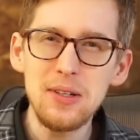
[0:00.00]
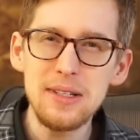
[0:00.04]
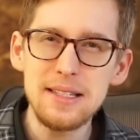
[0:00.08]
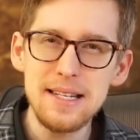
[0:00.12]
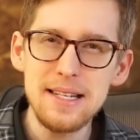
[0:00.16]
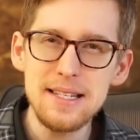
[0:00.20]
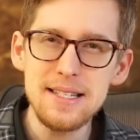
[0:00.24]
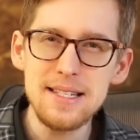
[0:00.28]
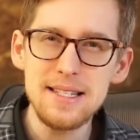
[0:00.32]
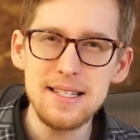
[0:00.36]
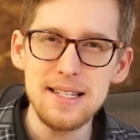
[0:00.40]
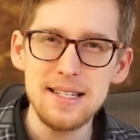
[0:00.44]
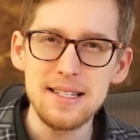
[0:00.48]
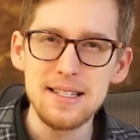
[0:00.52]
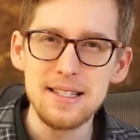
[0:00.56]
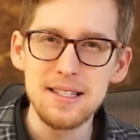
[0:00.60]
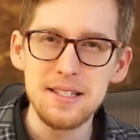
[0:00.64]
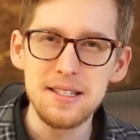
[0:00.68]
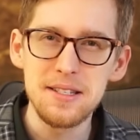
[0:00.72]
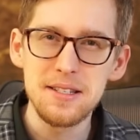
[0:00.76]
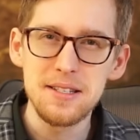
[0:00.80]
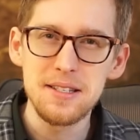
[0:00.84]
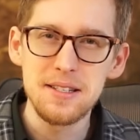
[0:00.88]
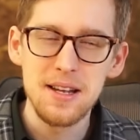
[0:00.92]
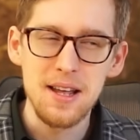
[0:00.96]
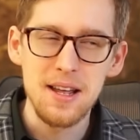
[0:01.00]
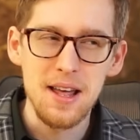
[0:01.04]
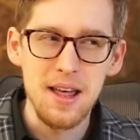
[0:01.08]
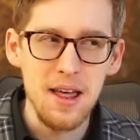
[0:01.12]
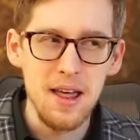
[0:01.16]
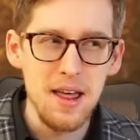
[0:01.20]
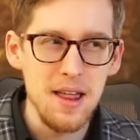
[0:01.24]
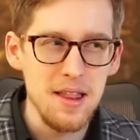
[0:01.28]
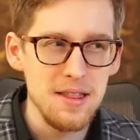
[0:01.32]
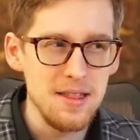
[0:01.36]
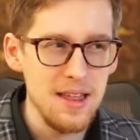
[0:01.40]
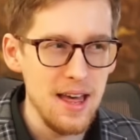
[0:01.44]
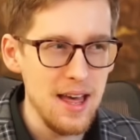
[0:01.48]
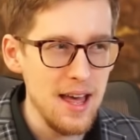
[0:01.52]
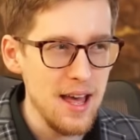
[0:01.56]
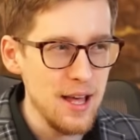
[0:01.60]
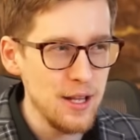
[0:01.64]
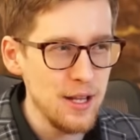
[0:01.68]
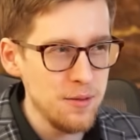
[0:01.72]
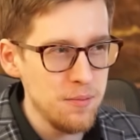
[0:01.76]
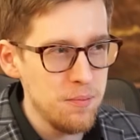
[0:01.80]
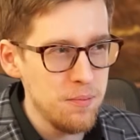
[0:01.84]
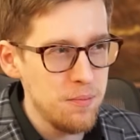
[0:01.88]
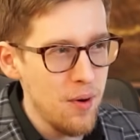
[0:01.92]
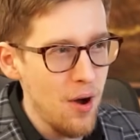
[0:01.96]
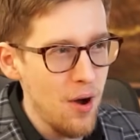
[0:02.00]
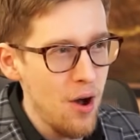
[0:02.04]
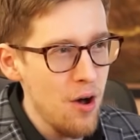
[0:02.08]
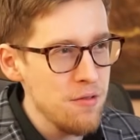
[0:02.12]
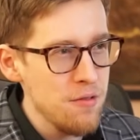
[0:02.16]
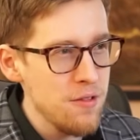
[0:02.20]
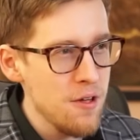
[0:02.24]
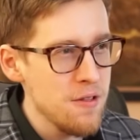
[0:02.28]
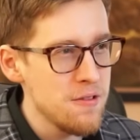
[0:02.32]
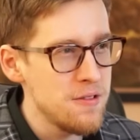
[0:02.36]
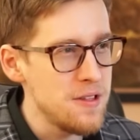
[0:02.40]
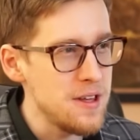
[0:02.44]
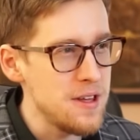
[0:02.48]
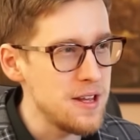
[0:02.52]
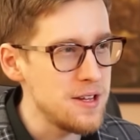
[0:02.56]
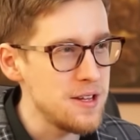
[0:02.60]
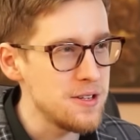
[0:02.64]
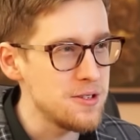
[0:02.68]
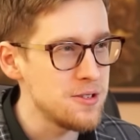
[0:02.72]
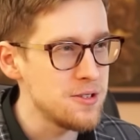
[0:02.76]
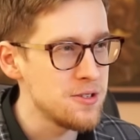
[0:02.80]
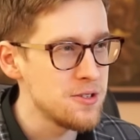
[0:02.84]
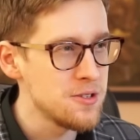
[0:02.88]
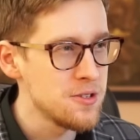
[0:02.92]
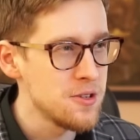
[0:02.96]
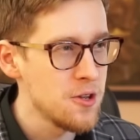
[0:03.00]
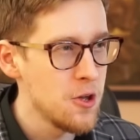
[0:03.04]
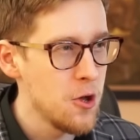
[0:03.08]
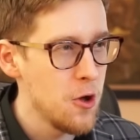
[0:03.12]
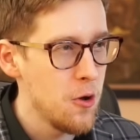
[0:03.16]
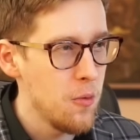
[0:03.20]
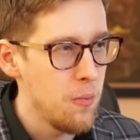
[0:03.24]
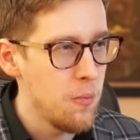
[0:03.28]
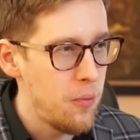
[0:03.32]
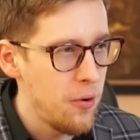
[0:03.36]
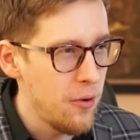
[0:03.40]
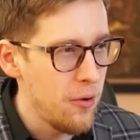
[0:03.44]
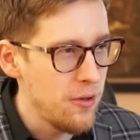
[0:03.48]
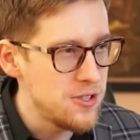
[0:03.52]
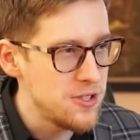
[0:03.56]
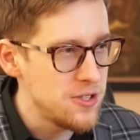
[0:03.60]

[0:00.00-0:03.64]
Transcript: distance than both of these put